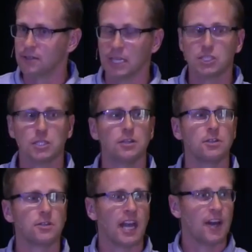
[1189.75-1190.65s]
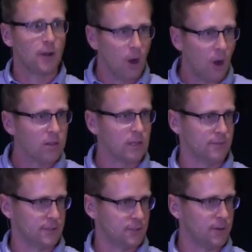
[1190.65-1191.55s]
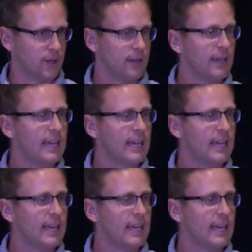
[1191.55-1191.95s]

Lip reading: Let's learn how to all live the Torah.